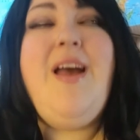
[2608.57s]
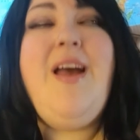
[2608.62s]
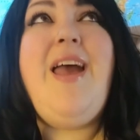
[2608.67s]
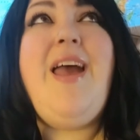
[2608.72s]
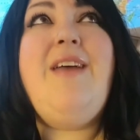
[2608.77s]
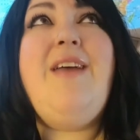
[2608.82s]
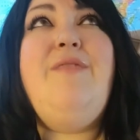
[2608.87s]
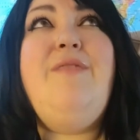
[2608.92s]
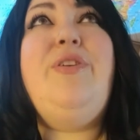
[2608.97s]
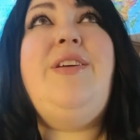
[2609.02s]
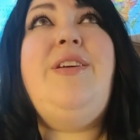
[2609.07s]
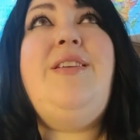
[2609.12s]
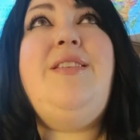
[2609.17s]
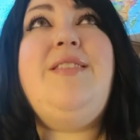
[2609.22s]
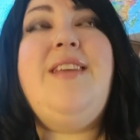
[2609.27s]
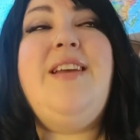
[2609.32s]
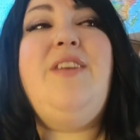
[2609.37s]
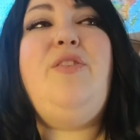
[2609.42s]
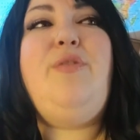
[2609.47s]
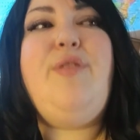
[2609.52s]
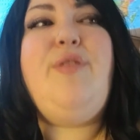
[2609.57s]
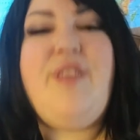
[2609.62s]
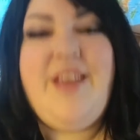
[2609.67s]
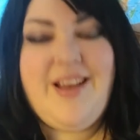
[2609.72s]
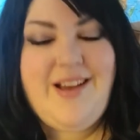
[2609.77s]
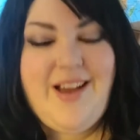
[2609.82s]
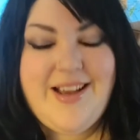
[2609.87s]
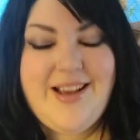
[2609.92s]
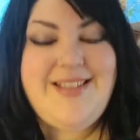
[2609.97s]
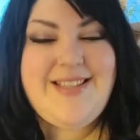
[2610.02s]
Every single
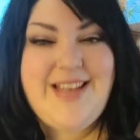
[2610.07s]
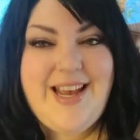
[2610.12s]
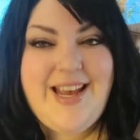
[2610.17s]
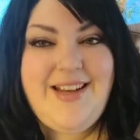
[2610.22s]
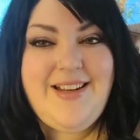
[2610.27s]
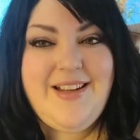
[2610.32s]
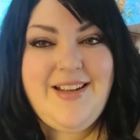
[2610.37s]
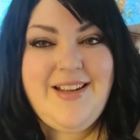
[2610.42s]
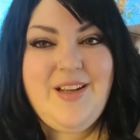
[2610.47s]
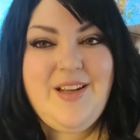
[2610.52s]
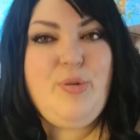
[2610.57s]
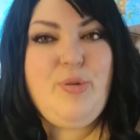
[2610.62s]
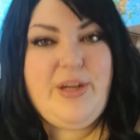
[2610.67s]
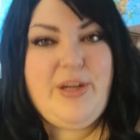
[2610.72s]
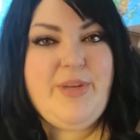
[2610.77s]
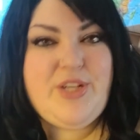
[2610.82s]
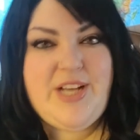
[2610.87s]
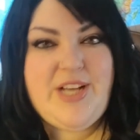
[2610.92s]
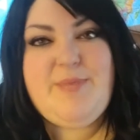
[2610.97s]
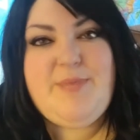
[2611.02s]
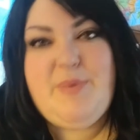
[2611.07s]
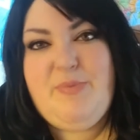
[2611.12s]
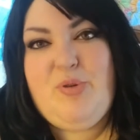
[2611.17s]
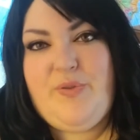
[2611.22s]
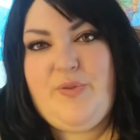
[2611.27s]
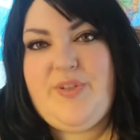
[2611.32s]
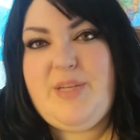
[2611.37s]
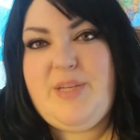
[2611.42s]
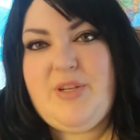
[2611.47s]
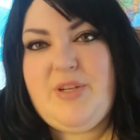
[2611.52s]
thing I said pretty much has been
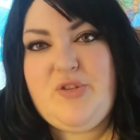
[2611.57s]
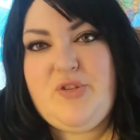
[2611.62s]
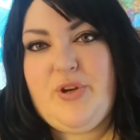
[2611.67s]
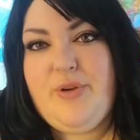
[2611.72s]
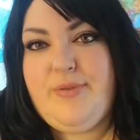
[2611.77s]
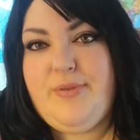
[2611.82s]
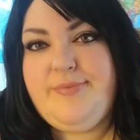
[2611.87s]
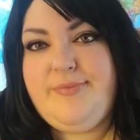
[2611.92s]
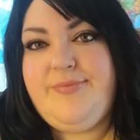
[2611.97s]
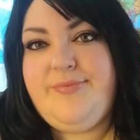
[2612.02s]
proven to be true.